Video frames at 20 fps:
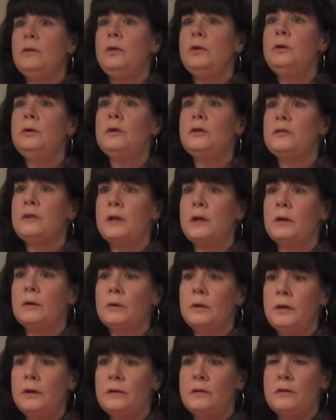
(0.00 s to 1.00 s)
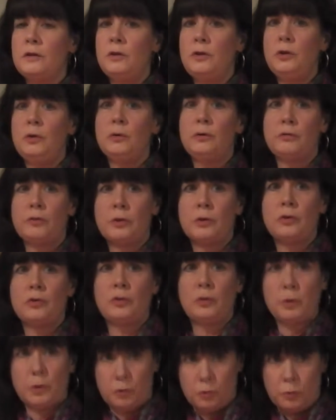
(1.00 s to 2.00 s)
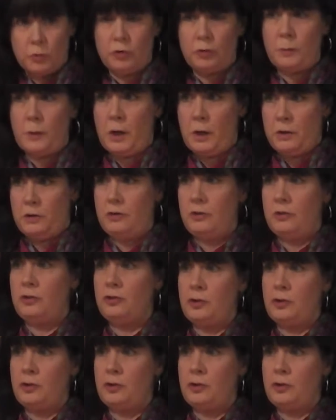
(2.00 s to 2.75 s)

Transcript: Unitarians and Universalists responded